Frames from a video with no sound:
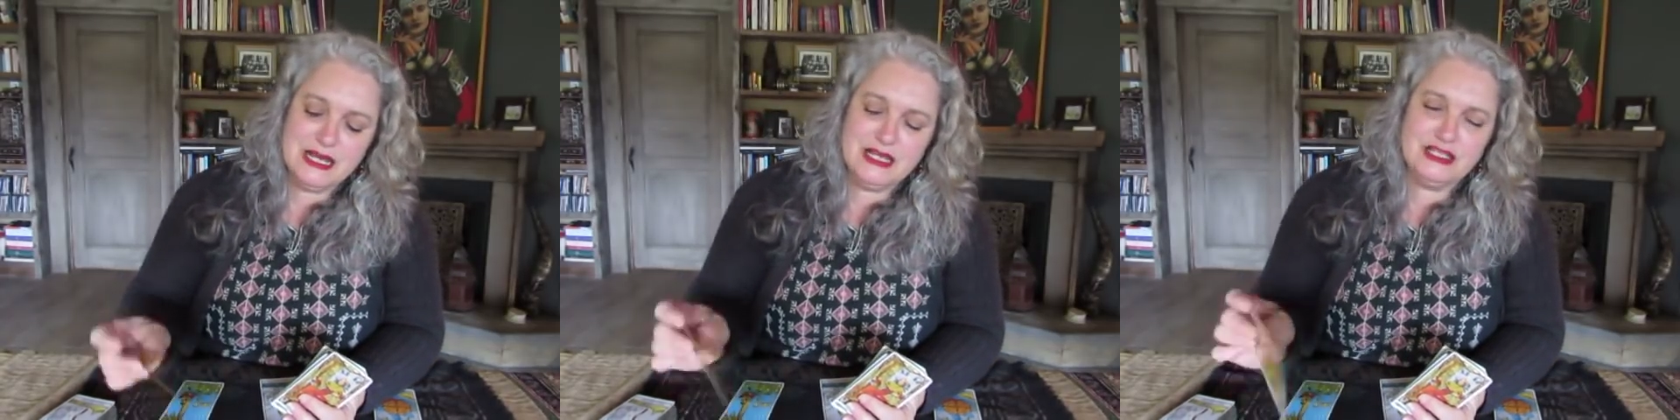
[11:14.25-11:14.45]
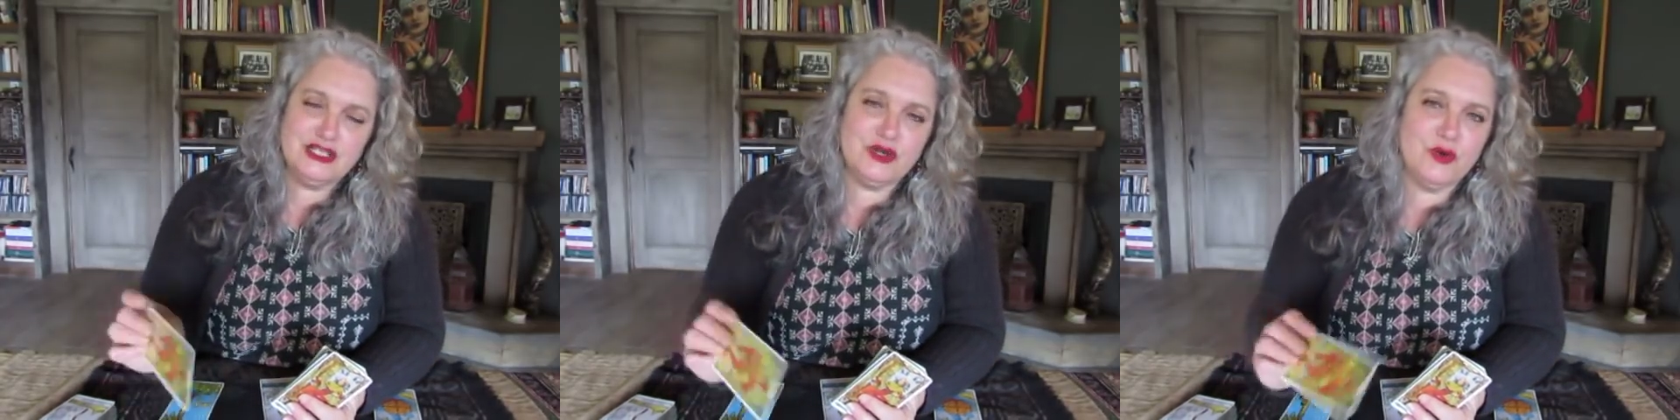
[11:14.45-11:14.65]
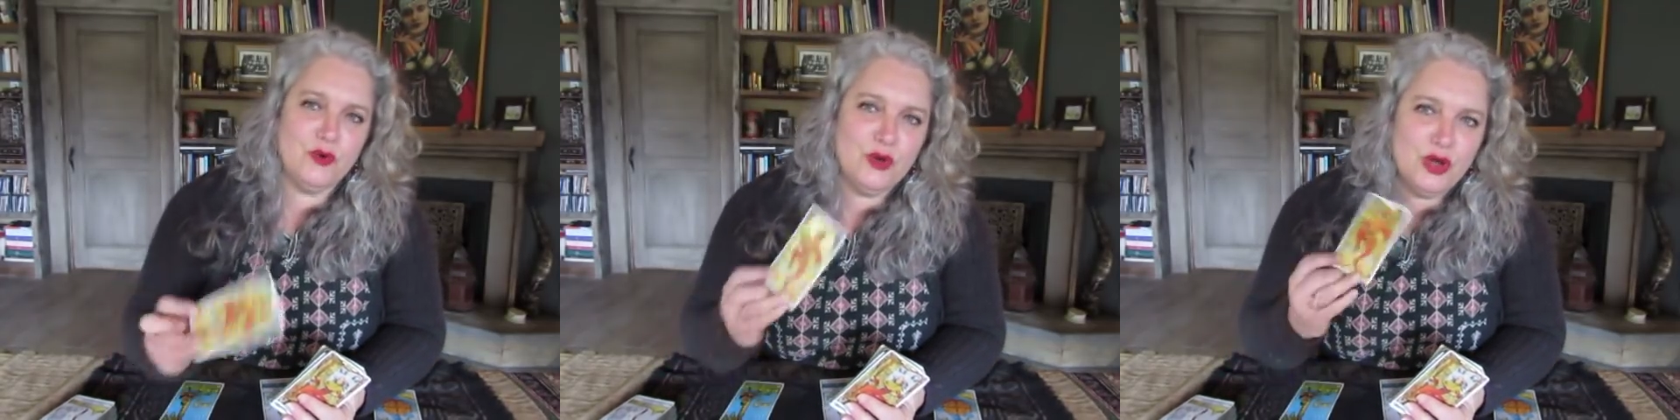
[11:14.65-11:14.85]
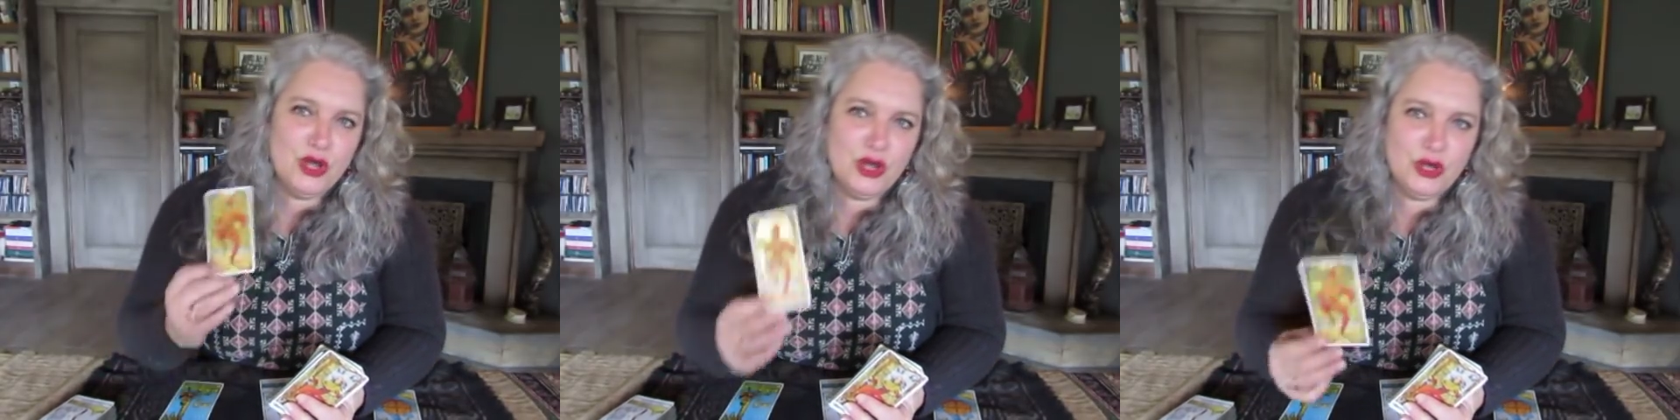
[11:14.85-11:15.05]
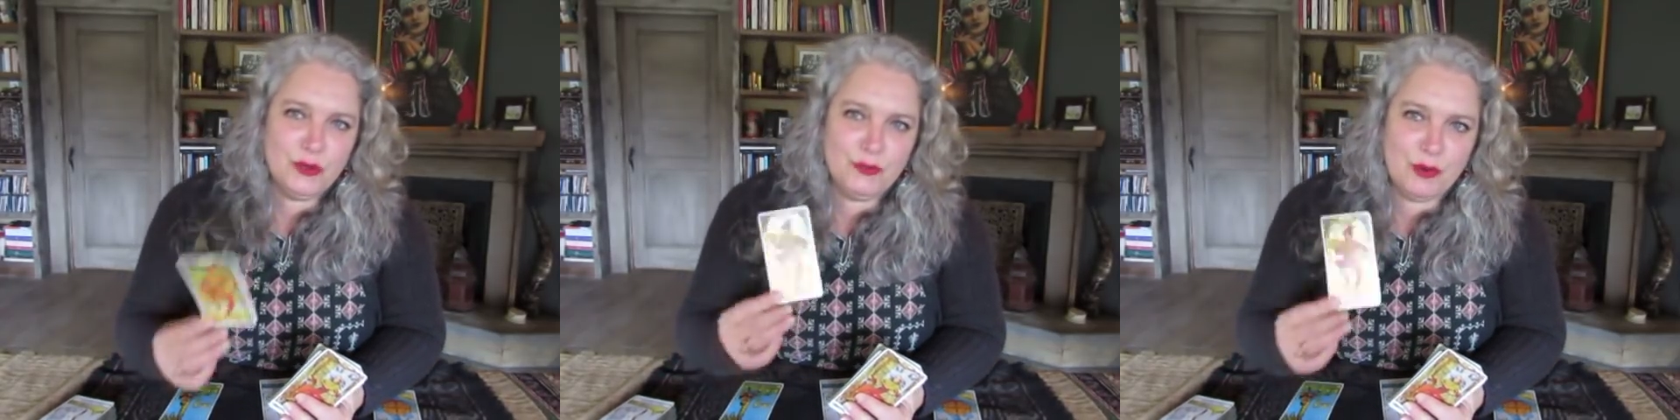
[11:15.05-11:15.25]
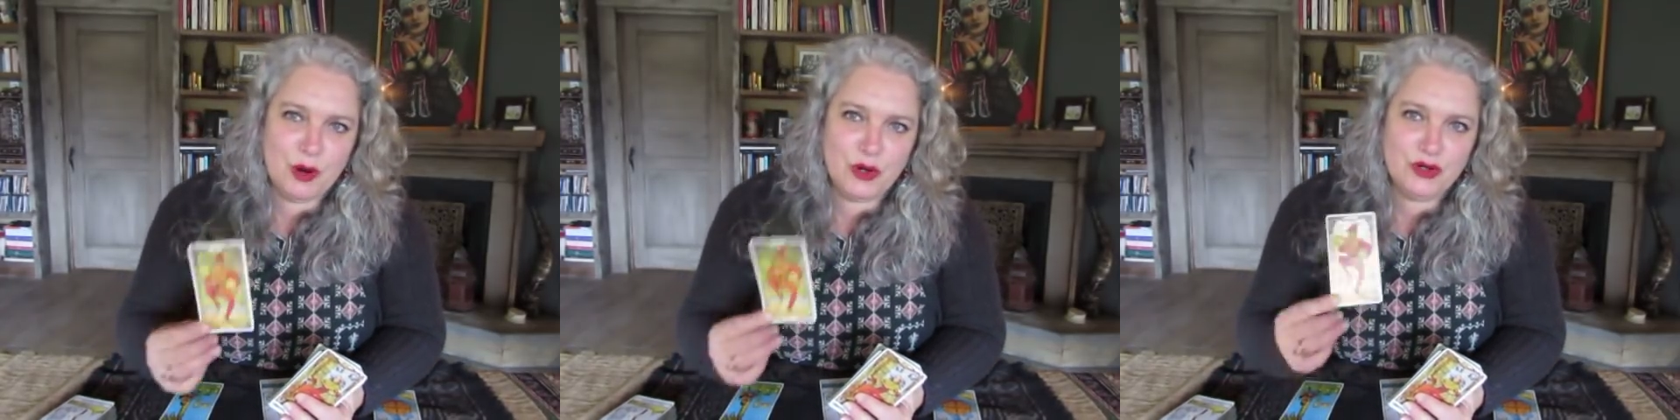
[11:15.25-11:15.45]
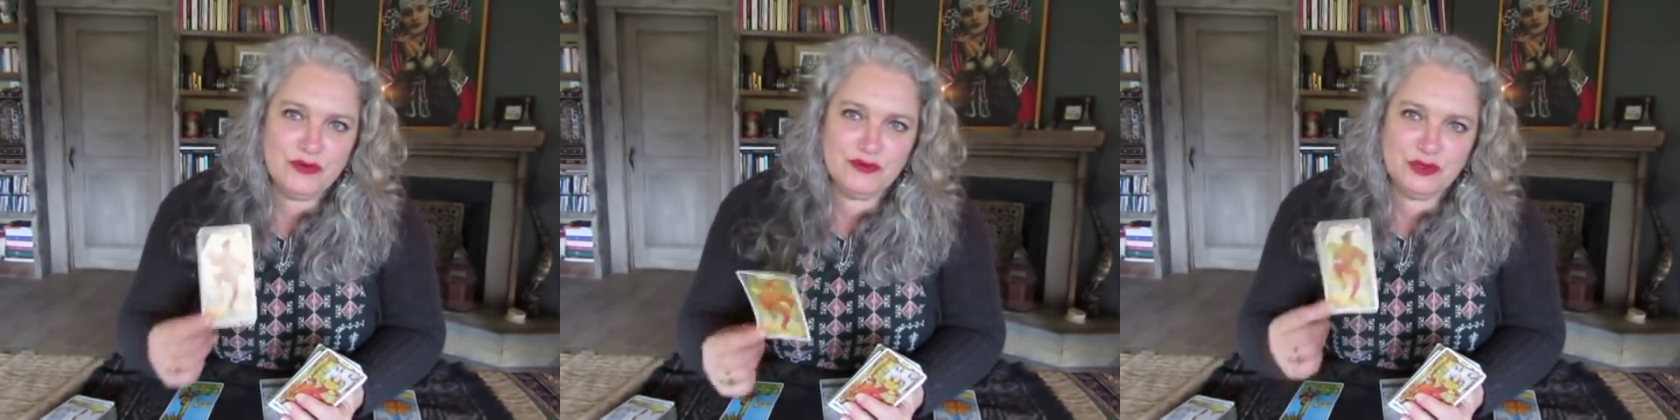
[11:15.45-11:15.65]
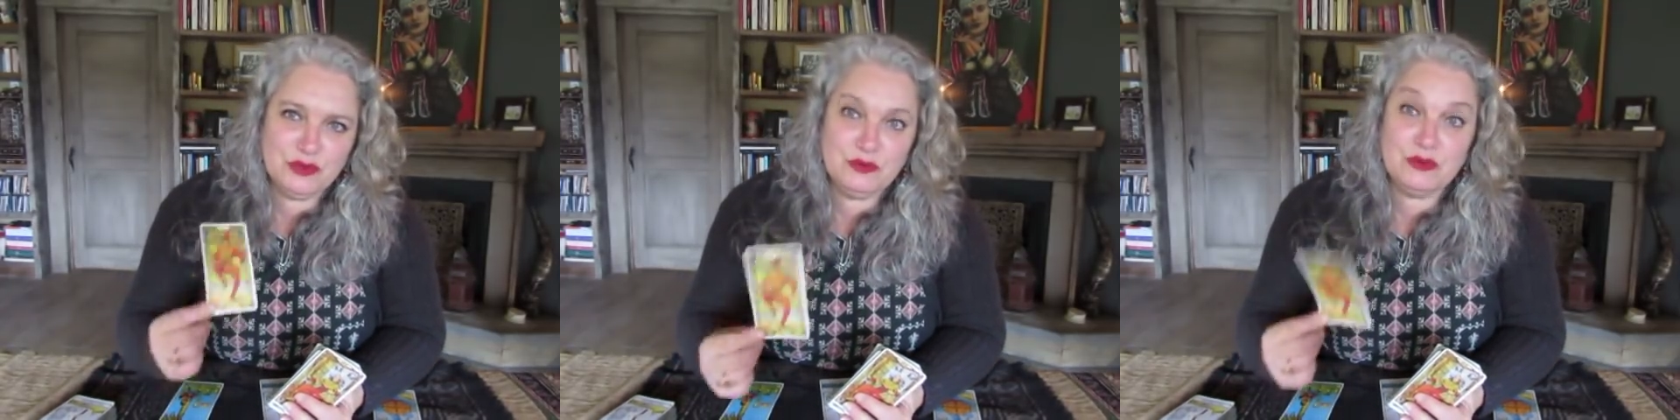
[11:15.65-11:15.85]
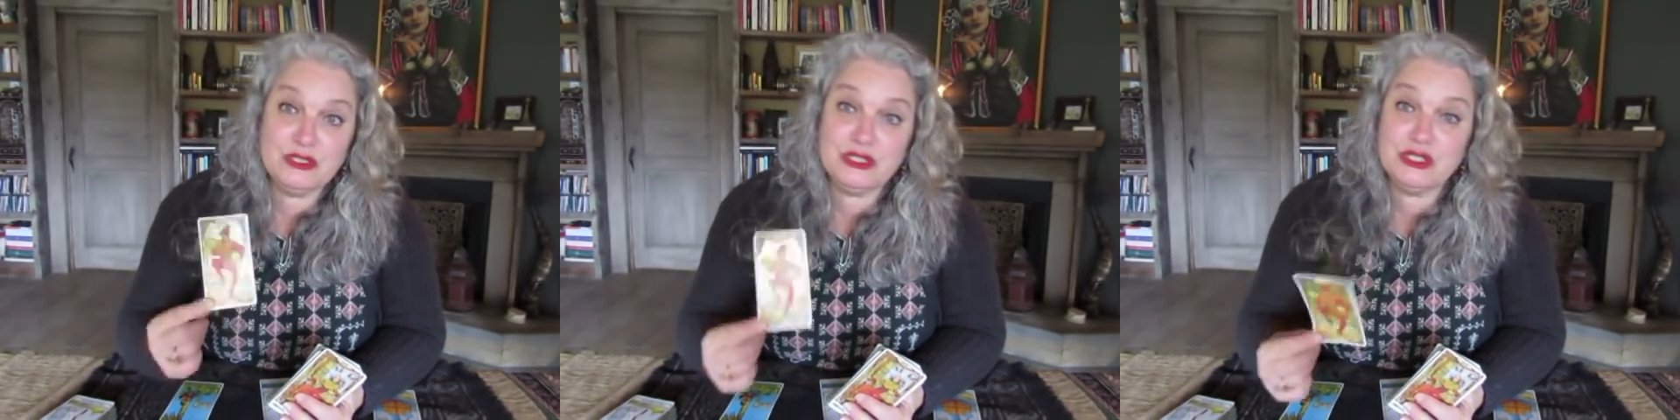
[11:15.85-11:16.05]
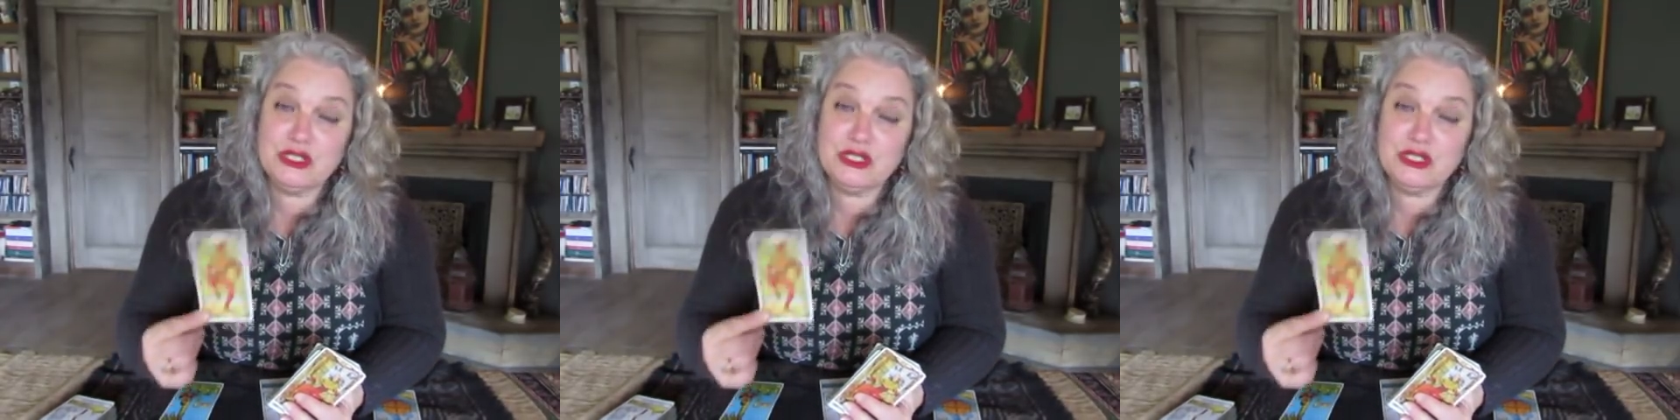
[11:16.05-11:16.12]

So part of you was